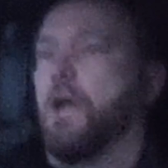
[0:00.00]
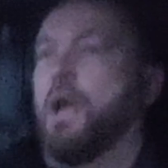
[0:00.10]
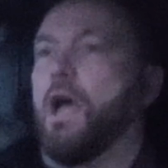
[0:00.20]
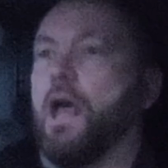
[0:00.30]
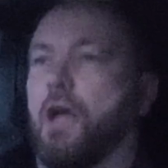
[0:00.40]

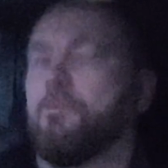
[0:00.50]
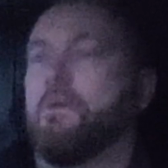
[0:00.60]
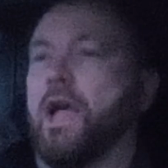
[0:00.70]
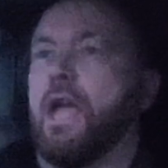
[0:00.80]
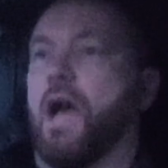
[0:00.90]
Hello
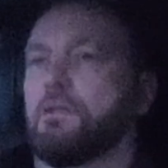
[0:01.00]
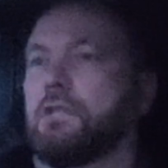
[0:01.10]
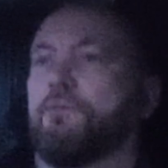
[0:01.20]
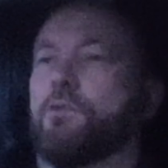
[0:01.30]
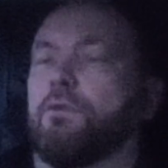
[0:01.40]
mate, I'll
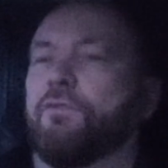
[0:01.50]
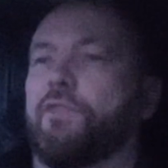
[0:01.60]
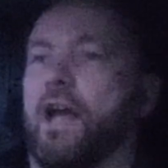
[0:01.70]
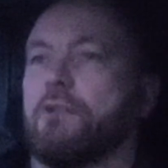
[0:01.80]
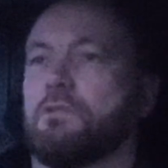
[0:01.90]
give you
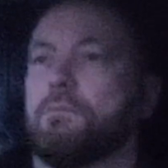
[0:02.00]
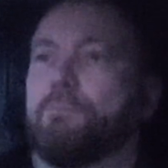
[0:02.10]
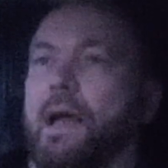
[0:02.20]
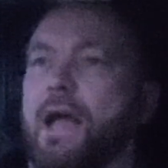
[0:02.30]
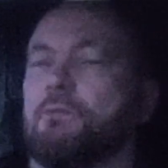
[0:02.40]

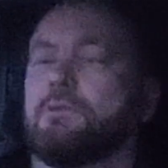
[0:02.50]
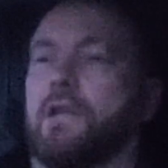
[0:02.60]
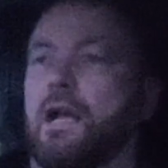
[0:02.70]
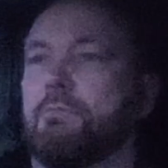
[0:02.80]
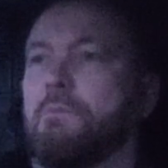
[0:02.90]

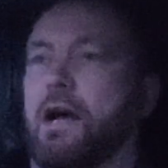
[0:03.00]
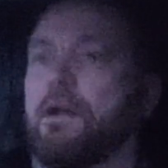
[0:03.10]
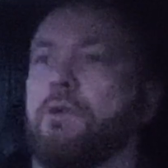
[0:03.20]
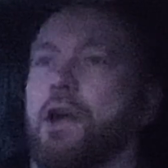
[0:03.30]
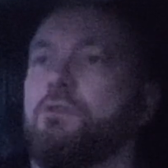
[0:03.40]
£1,000 and my
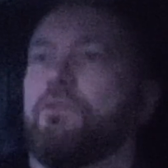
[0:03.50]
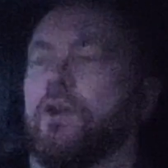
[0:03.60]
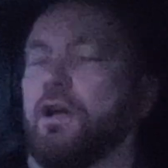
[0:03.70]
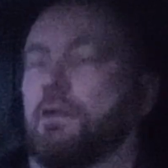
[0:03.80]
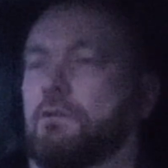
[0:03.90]

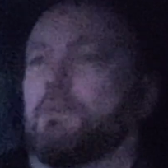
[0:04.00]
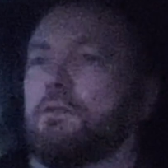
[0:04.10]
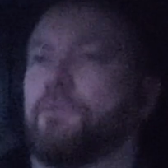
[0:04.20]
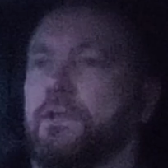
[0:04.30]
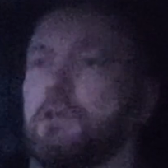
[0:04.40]
Rover
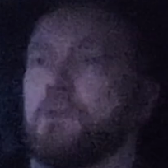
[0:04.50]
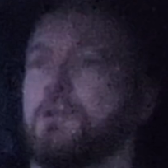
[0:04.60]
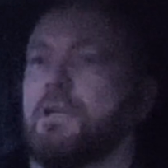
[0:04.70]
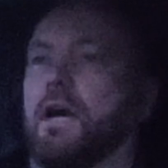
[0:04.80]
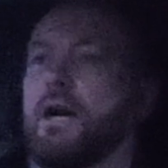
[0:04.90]
for your
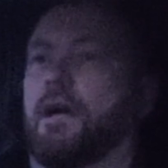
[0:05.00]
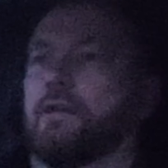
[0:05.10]
car.